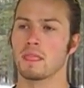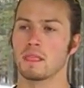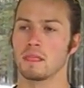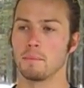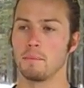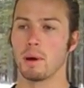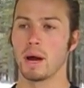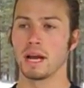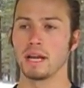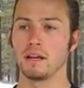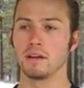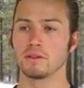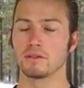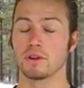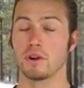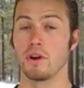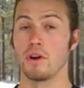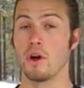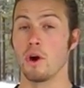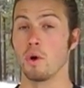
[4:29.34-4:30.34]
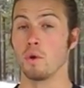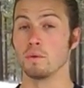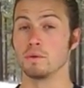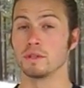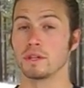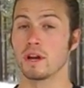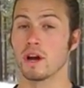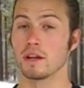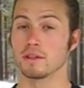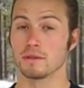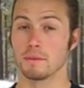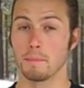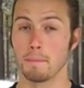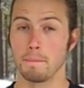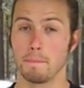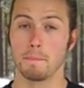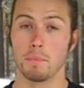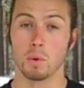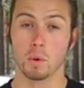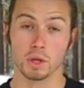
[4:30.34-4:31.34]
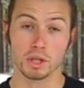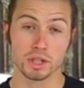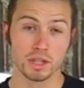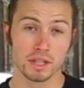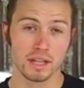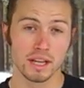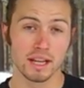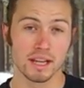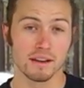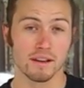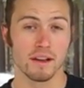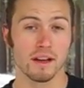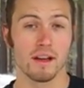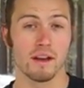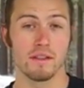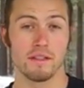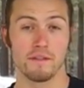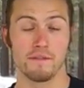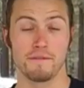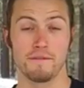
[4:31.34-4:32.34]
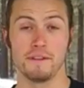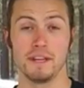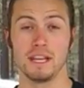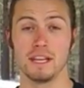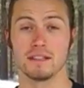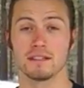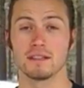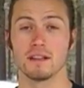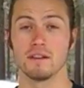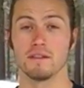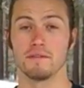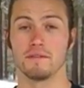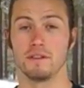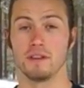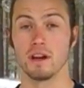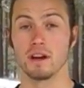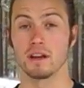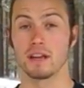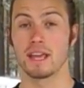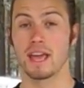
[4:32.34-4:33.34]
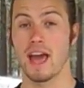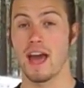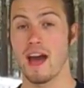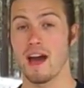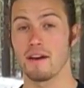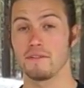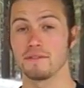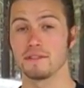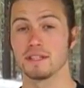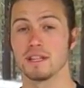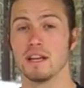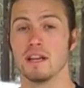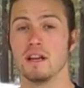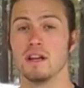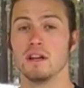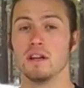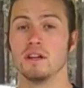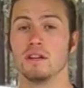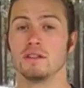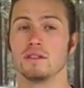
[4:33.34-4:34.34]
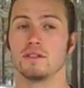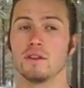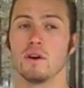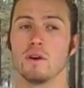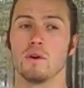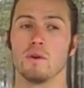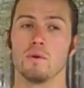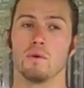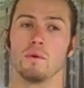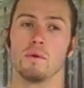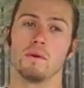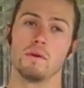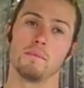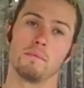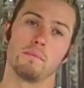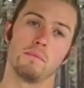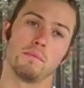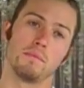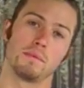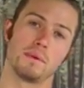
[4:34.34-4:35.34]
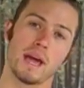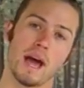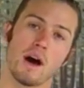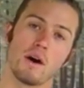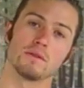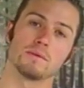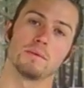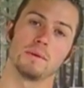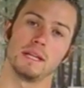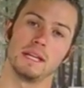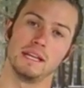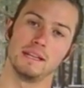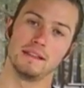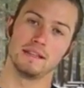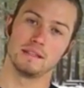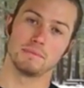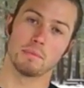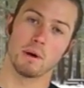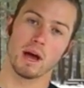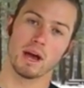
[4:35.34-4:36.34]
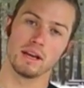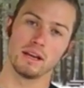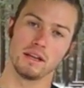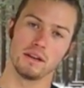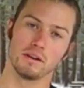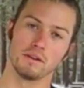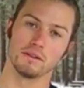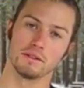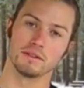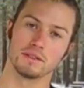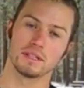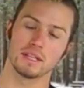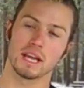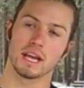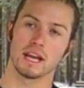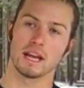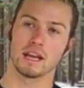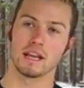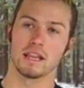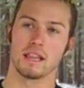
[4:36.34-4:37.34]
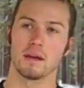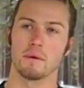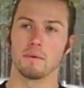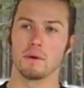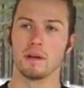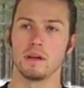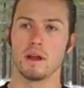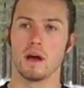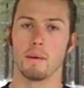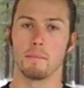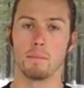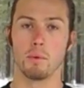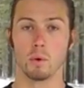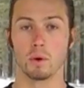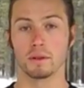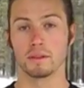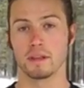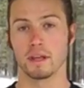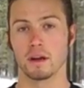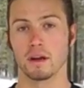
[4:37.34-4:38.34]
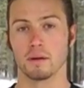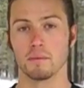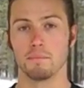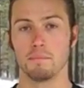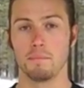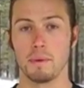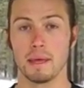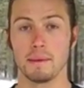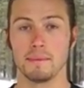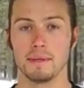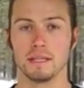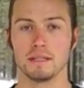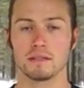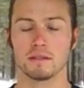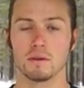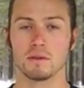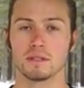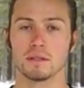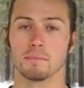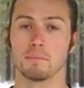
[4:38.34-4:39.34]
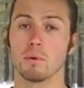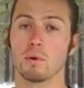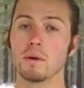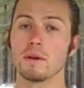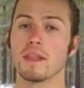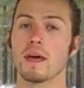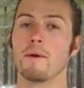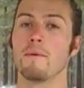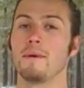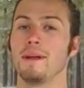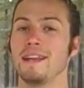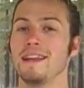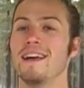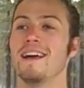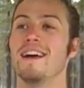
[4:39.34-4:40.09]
pine needles are known to cause abortion in the fetus of young calves. So cows would eat these pine needles and they would abort their babies. So it's important that we